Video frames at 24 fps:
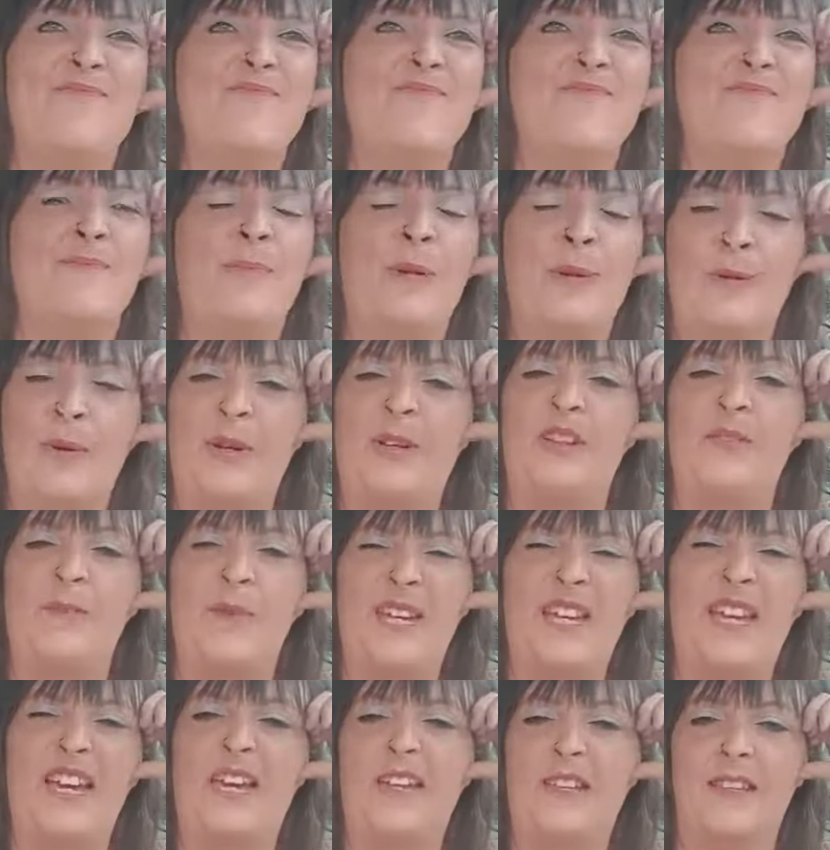But
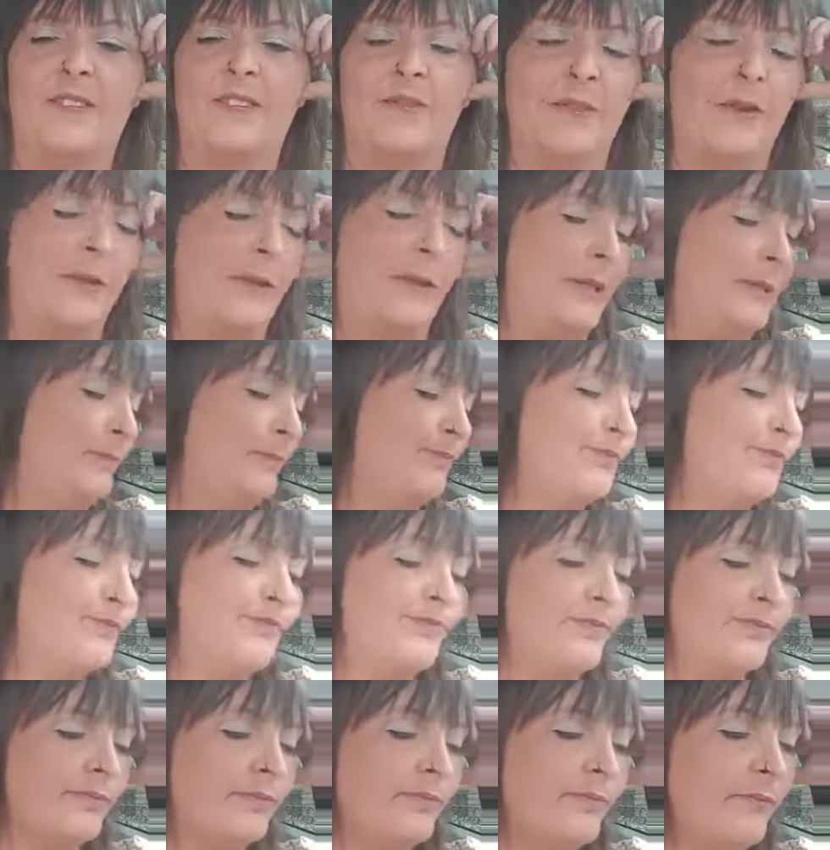we're getting through it.
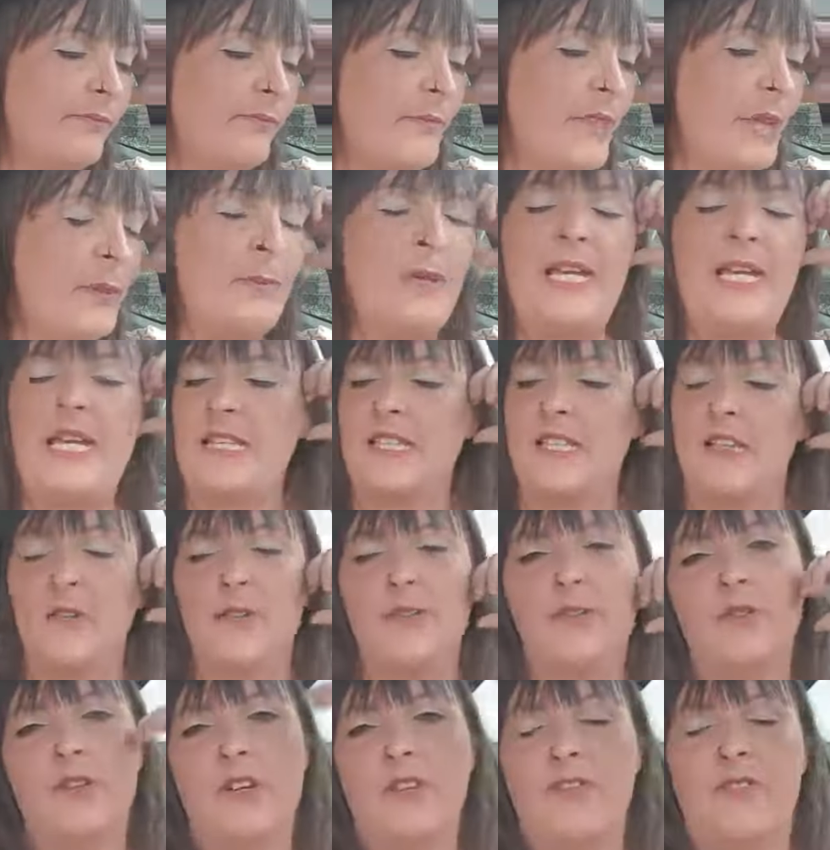But yeah, so
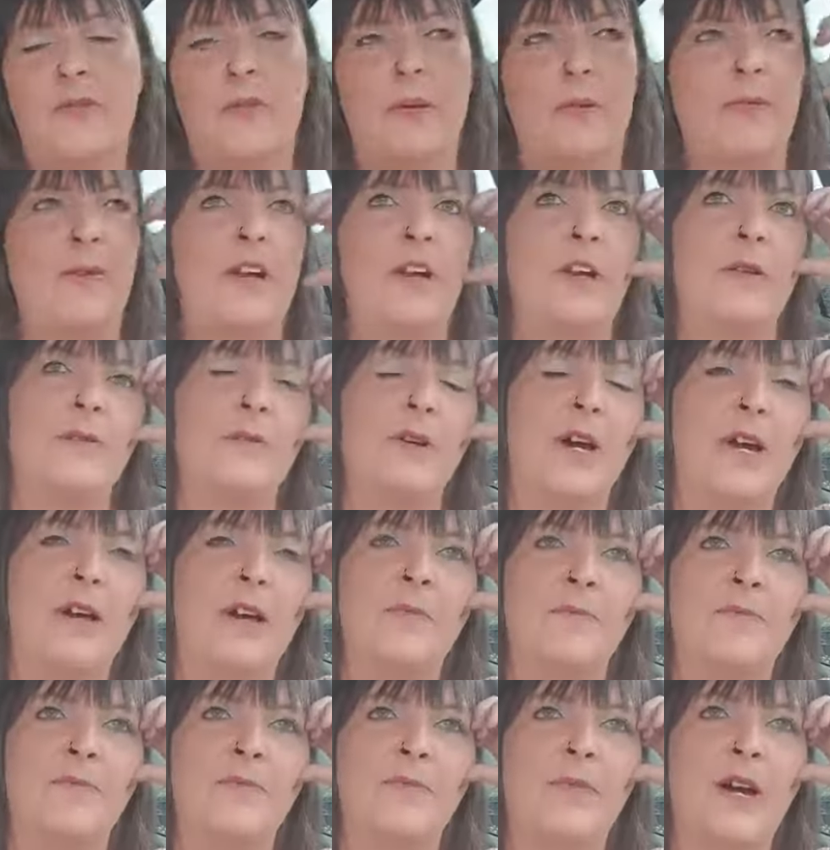through no fault of my
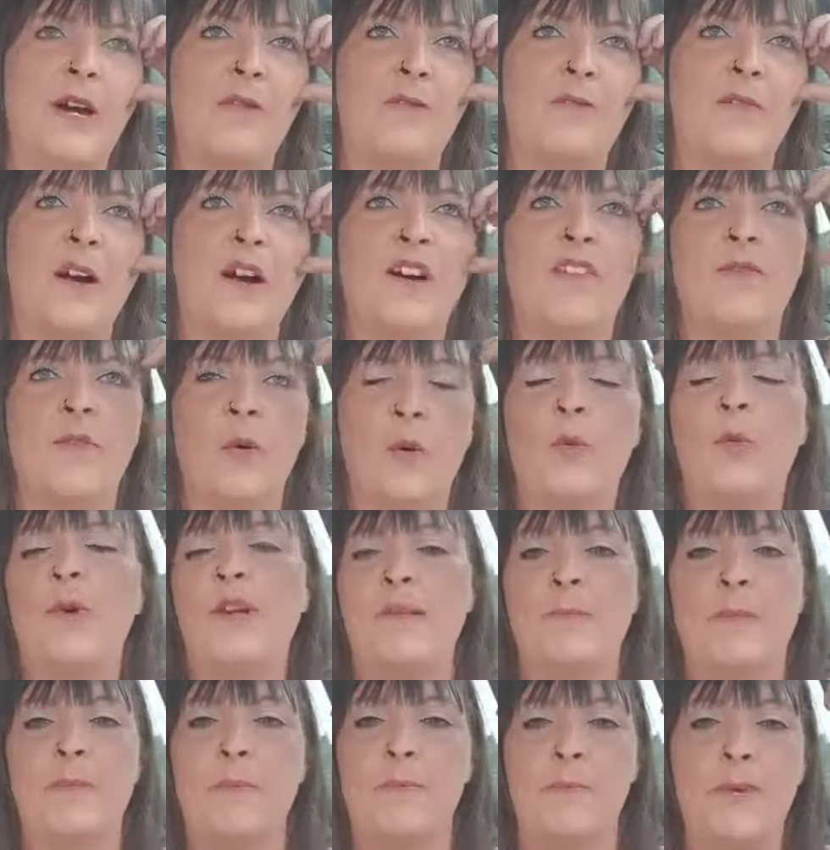own, I've
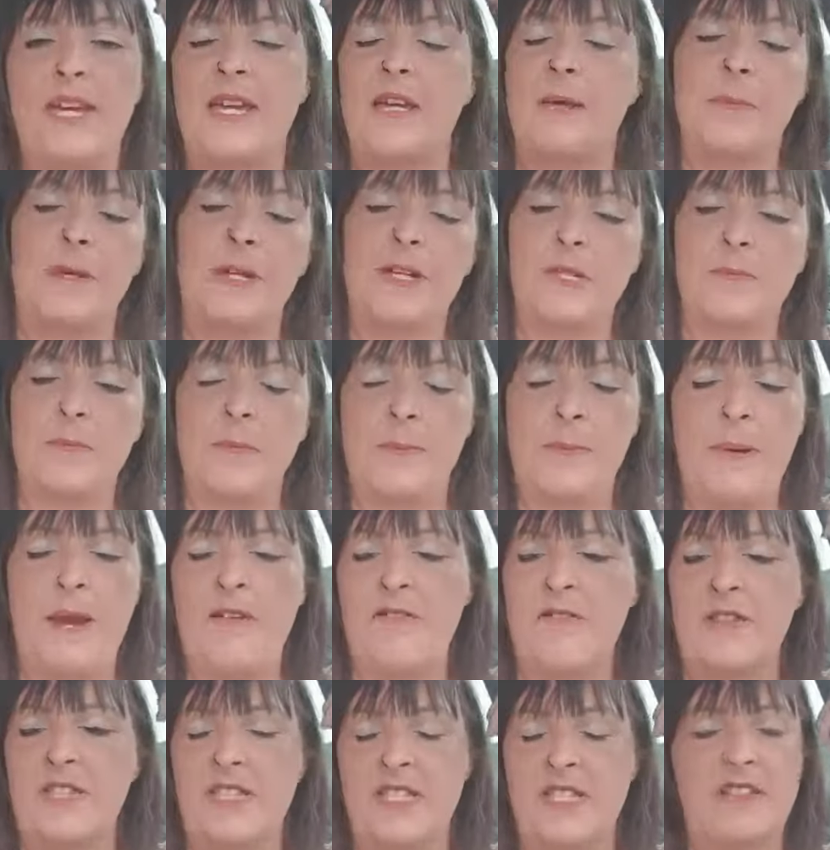always been big because my
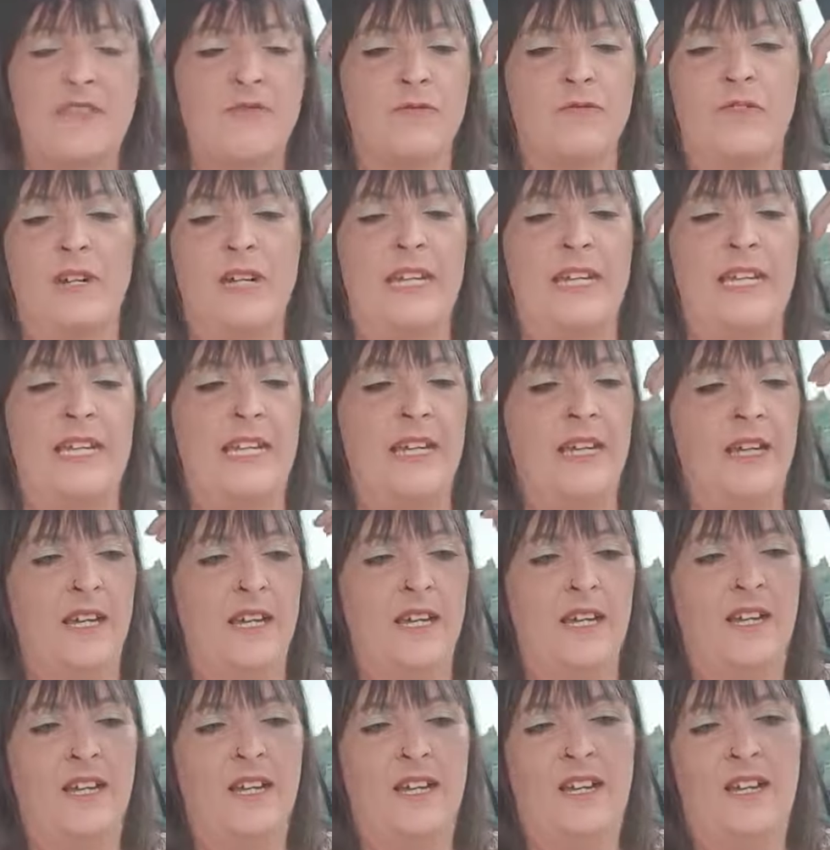parents didn't really
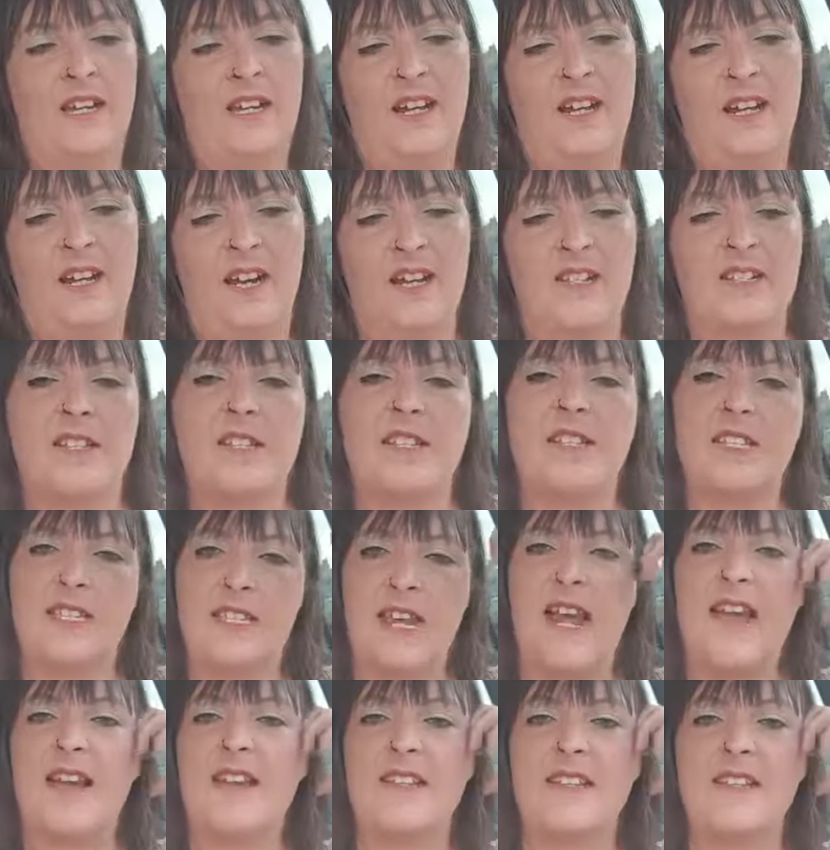
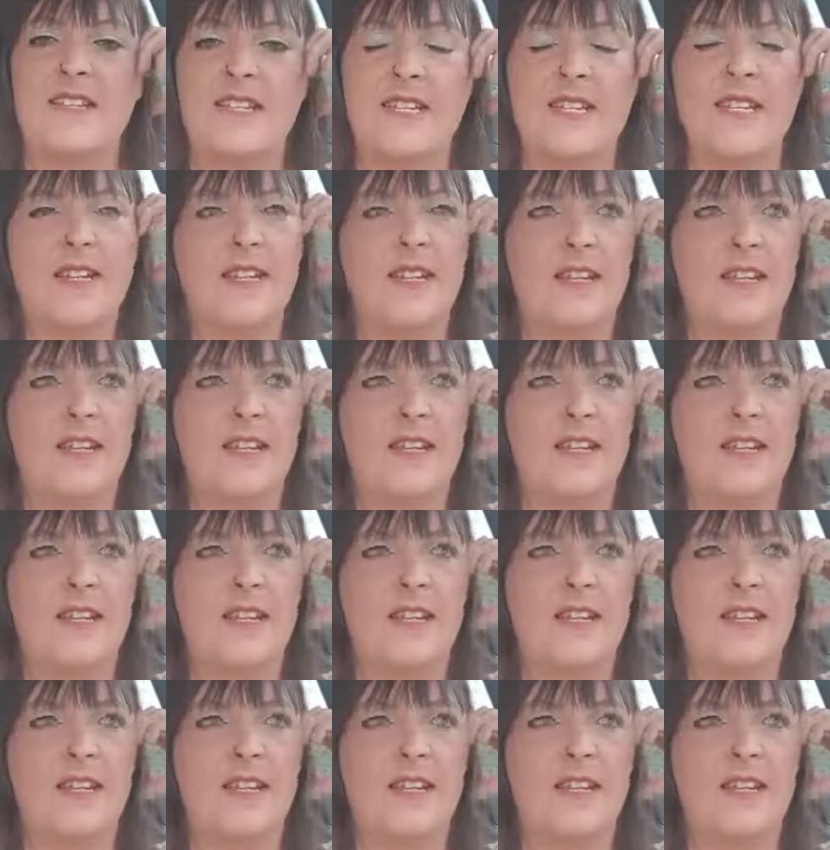understand